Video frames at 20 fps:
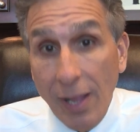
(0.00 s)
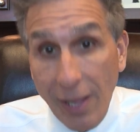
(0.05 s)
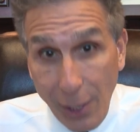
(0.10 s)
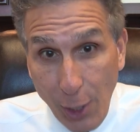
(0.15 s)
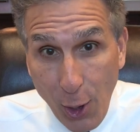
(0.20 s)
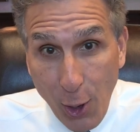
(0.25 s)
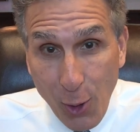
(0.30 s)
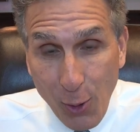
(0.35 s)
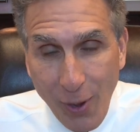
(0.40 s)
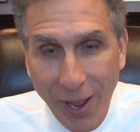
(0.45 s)

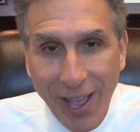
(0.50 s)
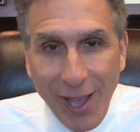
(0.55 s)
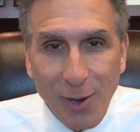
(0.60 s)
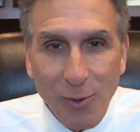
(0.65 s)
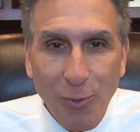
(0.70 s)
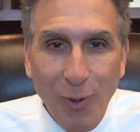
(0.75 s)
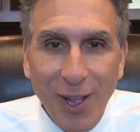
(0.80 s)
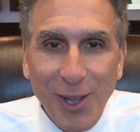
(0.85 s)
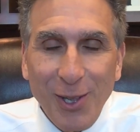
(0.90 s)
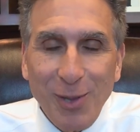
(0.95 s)
Hello
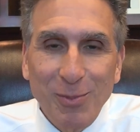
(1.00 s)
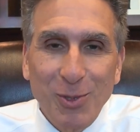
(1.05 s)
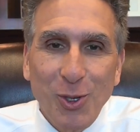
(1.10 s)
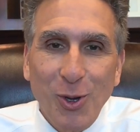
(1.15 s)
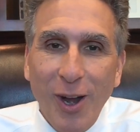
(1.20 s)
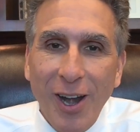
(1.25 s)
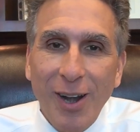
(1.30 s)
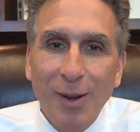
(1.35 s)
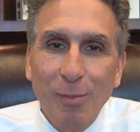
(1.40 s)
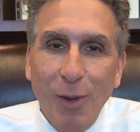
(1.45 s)
and welcome
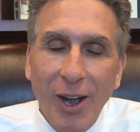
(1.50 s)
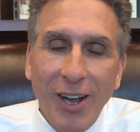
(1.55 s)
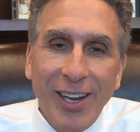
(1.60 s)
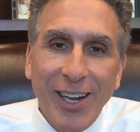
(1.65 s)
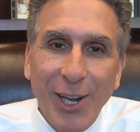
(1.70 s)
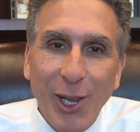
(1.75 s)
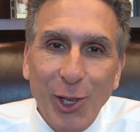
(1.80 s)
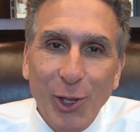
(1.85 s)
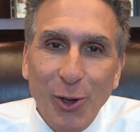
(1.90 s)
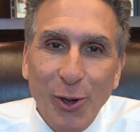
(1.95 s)
to our
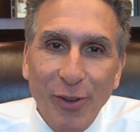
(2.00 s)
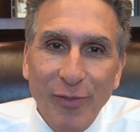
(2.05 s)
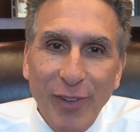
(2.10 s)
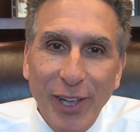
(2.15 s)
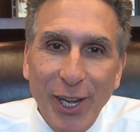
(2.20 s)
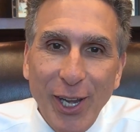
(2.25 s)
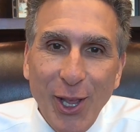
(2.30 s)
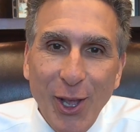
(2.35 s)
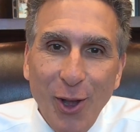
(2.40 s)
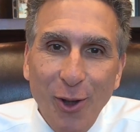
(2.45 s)
Market Alert
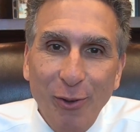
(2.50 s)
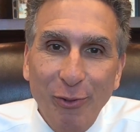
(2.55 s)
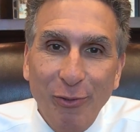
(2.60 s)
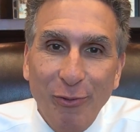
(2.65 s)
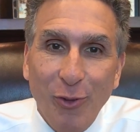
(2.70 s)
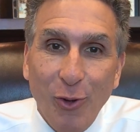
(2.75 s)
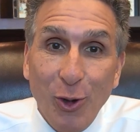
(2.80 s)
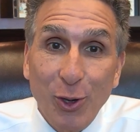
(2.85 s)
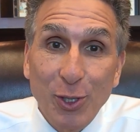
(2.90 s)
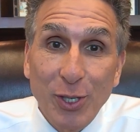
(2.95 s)
video
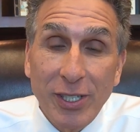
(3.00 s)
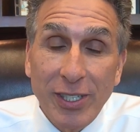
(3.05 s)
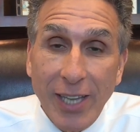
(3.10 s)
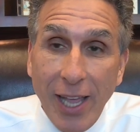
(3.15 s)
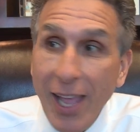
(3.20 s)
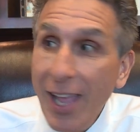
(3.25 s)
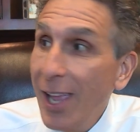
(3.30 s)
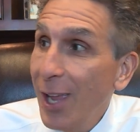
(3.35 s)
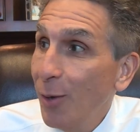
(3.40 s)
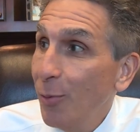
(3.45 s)
for
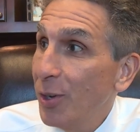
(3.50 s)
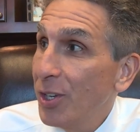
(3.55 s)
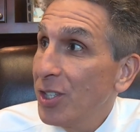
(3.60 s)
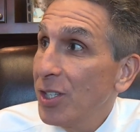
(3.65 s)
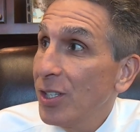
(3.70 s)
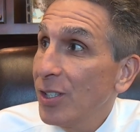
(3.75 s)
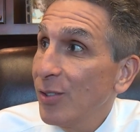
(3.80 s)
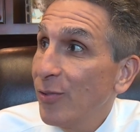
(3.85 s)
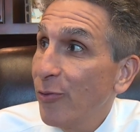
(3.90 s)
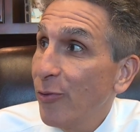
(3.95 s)
today,
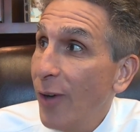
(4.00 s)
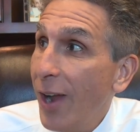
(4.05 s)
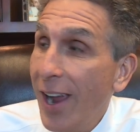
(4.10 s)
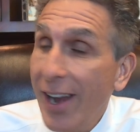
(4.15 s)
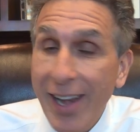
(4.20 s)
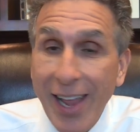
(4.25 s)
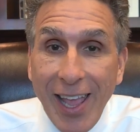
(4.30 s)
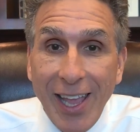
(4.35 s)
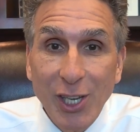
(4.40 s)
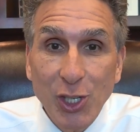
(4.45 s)
which is
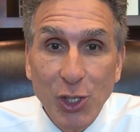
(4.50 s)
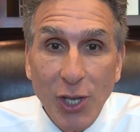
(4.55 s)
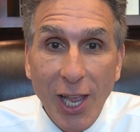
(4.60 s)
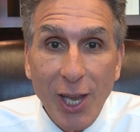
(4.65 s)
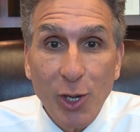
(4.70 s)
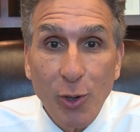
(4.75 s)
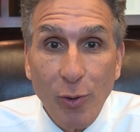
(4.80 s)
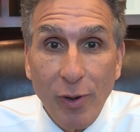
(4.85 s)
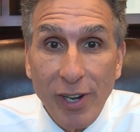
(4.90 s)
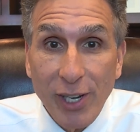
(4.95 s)
Friday,
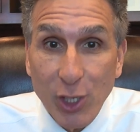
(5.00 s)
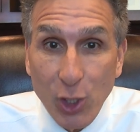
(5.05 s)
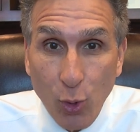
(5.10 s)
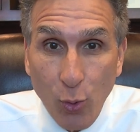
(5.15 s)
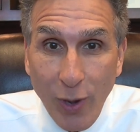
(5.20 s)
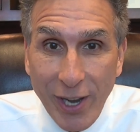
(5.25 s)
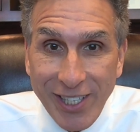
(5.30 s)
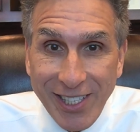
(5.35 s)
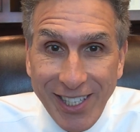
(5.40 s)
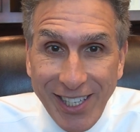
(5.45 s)
January
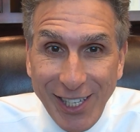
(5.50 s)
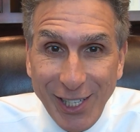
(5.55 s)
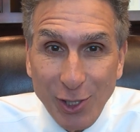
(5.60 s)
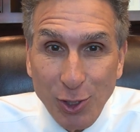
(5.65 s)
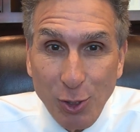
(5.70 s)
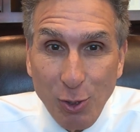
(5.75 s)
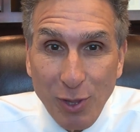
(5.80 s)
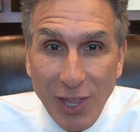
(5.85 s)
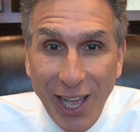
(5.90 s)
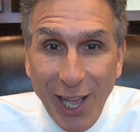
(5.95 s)
20,
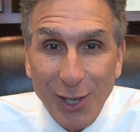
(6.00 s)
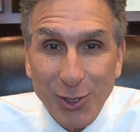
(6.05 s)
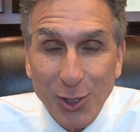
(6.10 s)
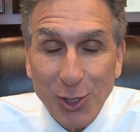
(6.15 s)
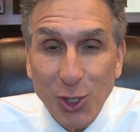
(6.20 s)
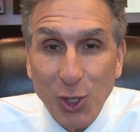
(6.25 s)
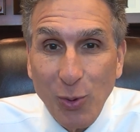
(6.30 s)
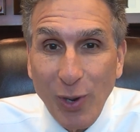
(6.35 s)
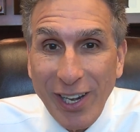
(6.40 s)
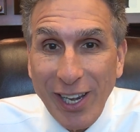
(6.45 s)

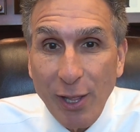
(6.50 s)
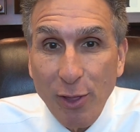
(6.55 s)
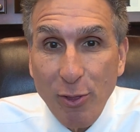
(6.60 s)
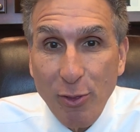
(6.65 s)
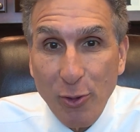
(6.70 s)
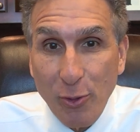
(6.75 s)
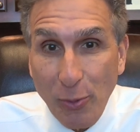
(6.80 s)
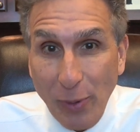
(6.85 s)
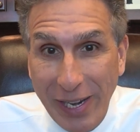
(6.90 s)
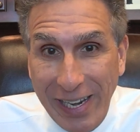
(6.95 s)

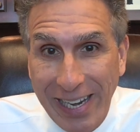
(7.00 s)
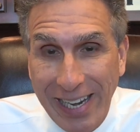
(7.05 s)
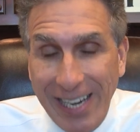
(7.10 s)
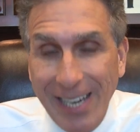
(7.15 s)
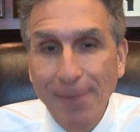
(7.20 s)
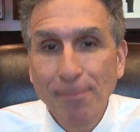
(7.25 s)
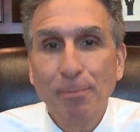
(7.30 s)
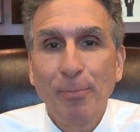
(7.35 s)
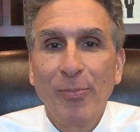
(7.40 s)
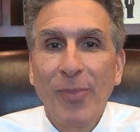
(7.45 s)

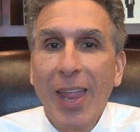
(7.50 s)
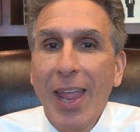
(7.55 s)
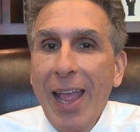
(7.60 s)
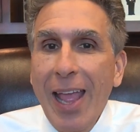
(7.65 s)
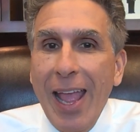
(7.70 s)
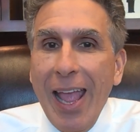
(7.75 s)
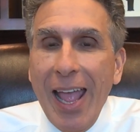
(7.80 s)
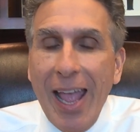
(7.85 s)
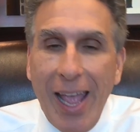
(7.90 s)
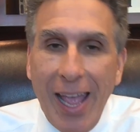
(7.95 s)
2023.
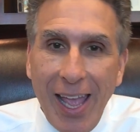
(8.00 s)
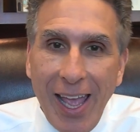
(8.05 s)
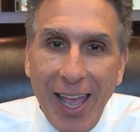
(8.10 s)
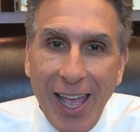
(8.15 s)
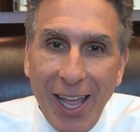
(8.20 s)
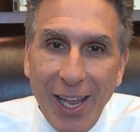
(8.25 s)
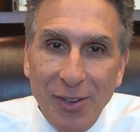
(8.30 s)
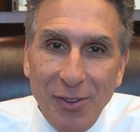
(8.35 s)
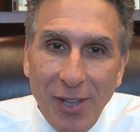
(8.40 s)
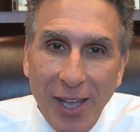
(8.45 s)

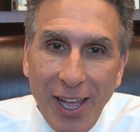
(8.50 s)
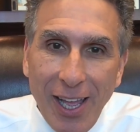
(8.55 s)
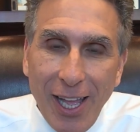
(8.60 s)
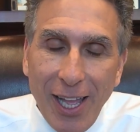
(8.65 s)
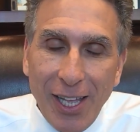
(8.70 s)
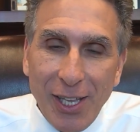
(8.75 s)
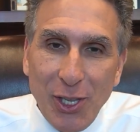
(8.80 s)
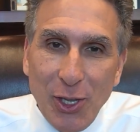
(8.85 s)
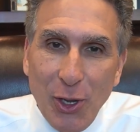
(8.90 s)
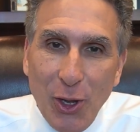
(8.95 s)

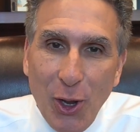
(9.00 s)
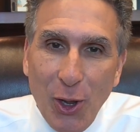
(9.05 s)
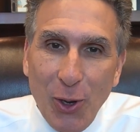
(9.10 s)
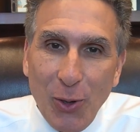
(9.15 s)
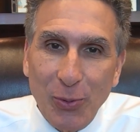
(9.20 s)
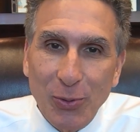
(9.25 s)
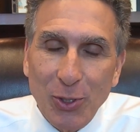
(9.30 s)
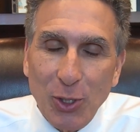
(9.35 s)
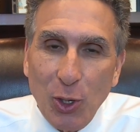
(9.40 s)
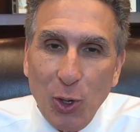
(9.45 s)
And, you
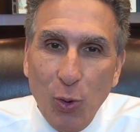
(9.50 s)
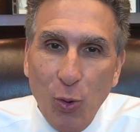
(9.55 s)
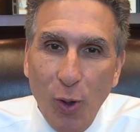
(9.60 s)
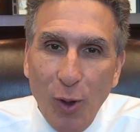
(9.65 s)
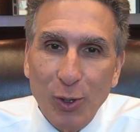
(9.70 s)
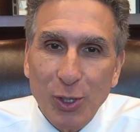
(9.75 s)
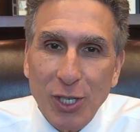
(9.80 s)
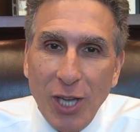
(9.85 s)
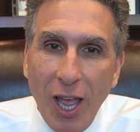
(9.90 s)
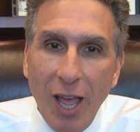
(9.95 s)
know, to
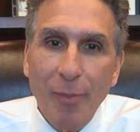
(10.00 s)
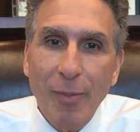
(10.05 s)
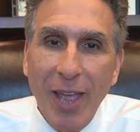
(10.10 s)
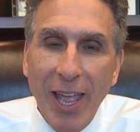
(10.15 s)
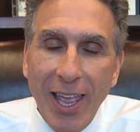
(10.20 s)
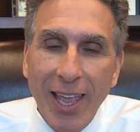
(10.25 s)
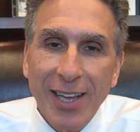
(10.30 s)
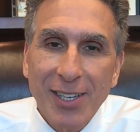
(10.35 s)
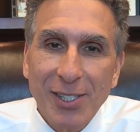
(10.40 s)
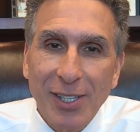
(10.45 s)
quote Tom
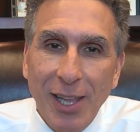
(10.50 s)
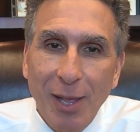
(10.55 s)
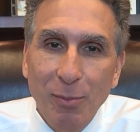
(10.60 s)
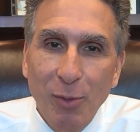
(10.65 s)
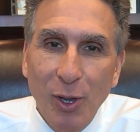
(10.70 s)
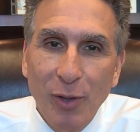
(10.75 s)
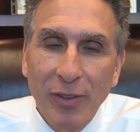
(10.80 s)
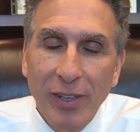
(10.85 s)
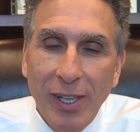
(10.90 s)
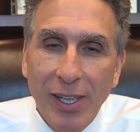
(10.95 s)
Hanks in that
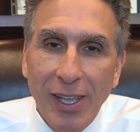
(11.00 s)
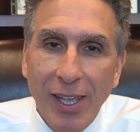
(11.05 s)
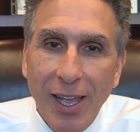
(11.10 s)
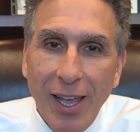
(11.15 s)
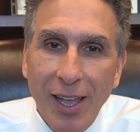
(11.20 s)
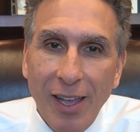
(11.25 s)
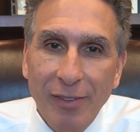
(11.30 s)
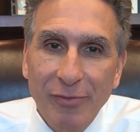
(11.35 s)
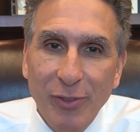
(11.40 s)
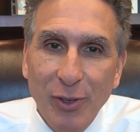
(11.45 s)
movie
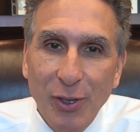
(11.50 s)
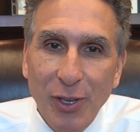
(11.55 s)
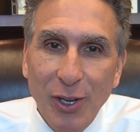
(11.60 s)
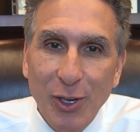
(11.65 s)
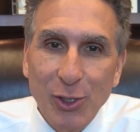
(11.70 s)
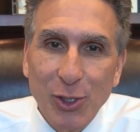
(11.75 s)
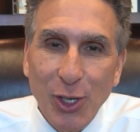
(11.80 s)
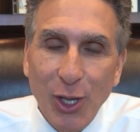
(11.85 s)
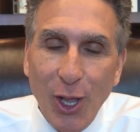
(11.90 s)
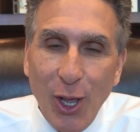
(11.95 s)
a few
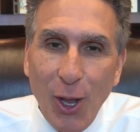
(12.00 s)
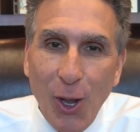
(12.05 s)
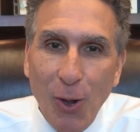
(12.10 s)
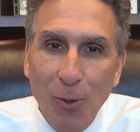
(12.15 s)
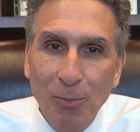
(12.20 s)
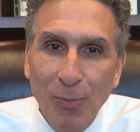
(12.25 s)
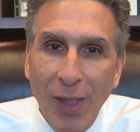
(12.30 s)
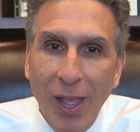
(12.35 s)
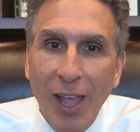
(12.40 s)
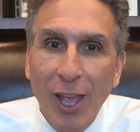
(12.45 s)
years
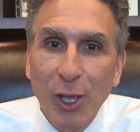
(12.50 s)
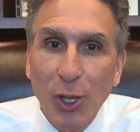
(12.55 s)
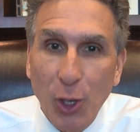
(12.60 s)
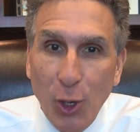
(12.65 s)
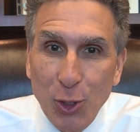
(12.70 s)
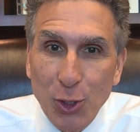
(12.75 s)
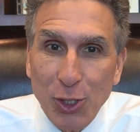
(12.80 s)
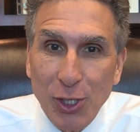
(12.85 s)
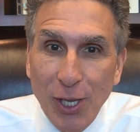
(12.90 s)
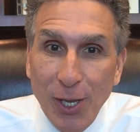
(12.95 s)
ago,
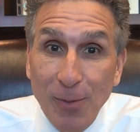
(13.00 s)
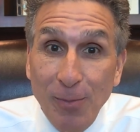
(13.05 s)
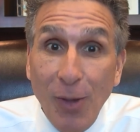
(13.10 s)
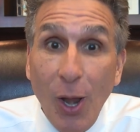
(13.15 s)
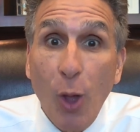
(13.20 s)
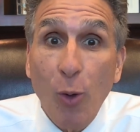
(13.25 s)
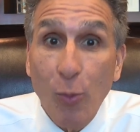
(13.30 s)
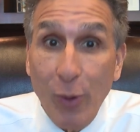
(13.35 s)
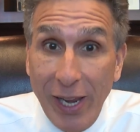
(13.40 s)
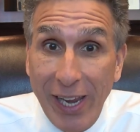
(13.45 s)

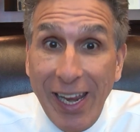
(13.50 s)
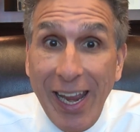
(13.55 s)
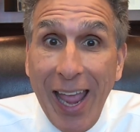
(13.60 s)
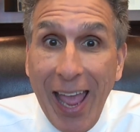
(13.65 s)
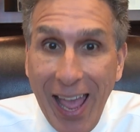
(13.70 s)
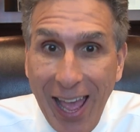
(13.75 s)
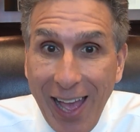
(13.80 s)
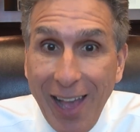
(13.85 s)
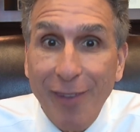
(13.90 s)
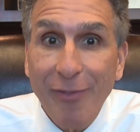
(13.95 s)
Houston, we
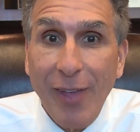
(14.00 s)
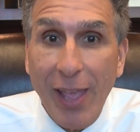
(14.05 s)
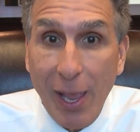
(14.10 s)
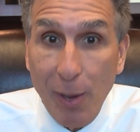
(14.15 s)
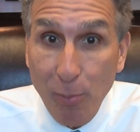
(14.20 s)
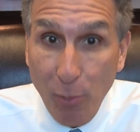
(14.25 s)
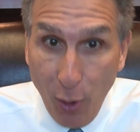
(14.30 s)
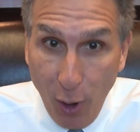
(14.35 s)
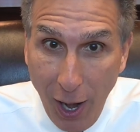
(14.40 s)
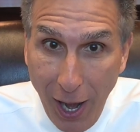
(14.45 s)
have
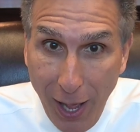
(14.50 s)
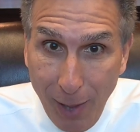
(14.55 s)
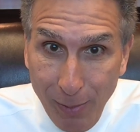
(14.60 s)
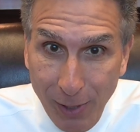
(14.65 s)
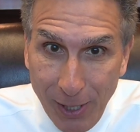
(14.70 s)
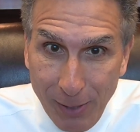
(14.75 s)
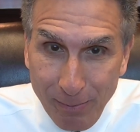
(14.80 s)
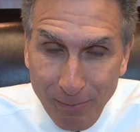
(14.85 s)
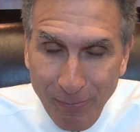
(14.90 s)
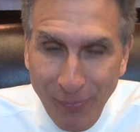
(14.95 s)
a
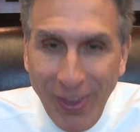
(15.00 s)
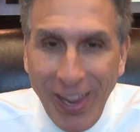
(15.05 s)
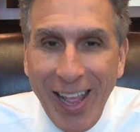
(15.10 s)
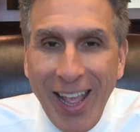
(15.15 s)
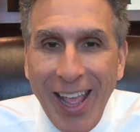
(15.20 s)
problem.